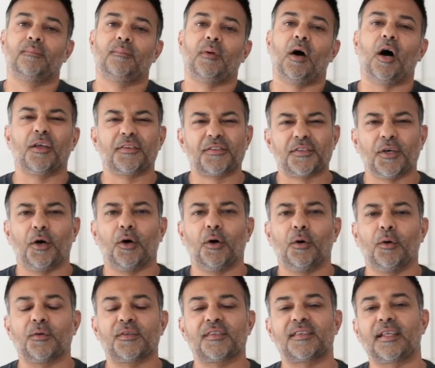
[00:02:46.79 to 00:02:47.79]

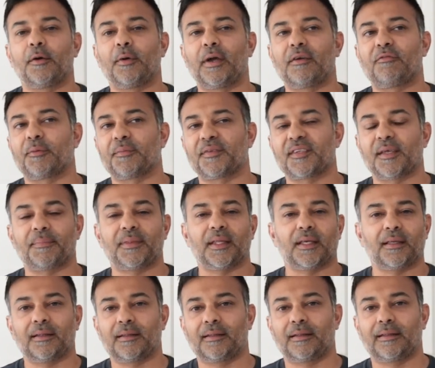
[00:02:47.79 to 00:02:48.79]
Also, stay away from
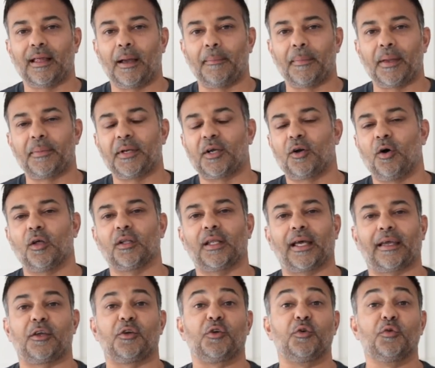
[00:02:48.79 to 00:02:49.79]
something that may be called
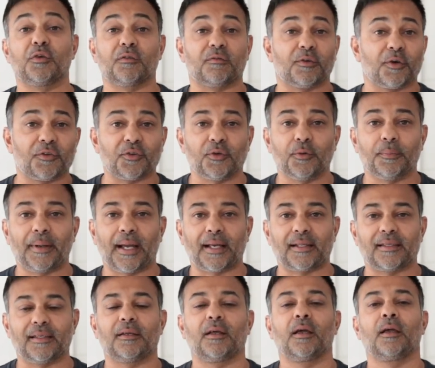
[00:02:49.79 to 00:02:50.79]
like universal
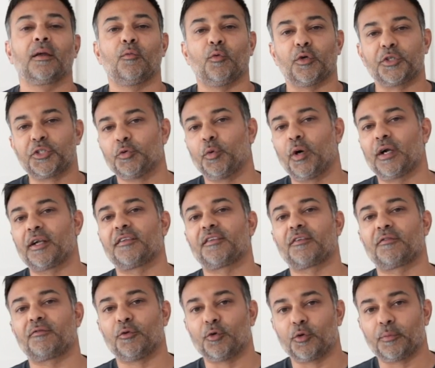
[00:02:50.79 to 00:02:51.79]
pectin. What you want is a
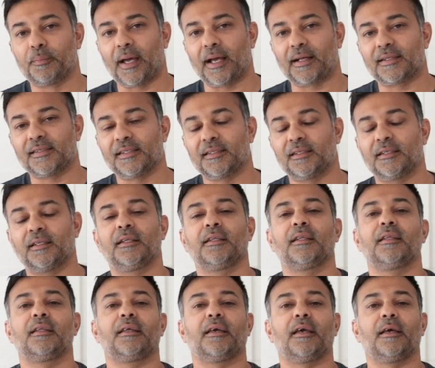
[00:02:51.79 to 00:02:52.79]
fruit pectin
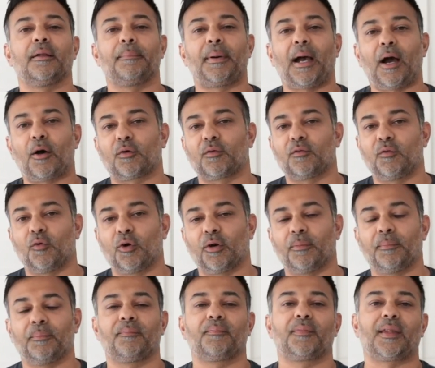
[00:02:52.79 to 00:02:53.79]
in powder
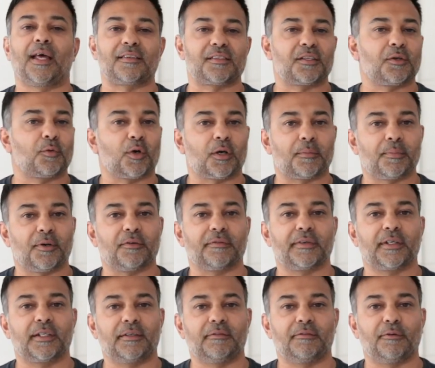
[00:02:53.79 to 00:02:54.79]
form. That's going to work
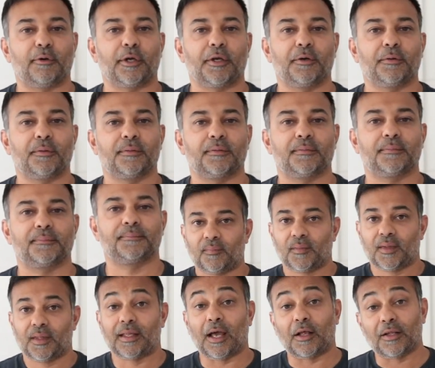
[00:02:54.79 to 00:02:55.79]
perfectly for you.
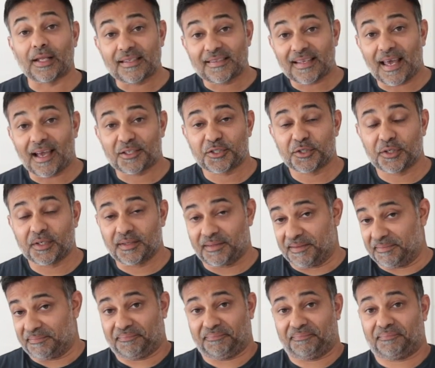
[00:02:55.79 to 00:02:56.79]
Now let's actually
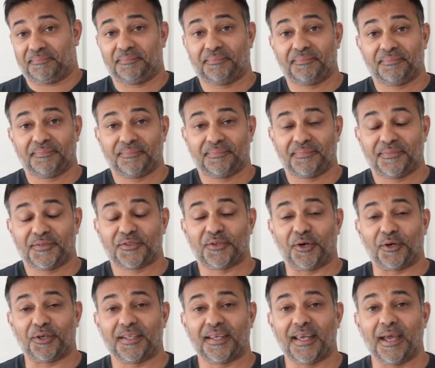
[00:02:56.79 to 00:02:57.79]

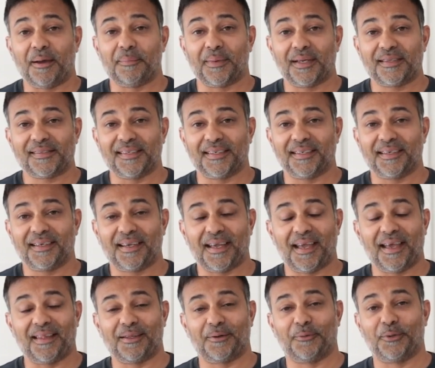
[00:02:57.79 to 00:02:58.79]
start to get mixing,
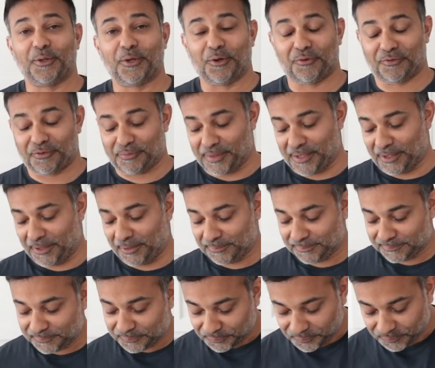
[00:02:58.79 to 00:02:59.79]
and then we'll go from there.
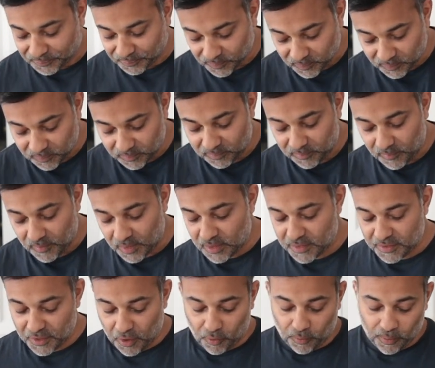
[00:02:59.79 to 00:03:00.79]

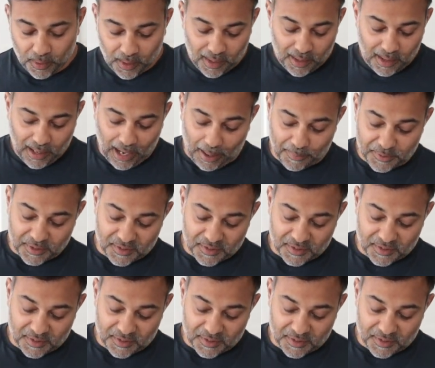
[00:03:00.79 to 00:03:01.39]
So I'm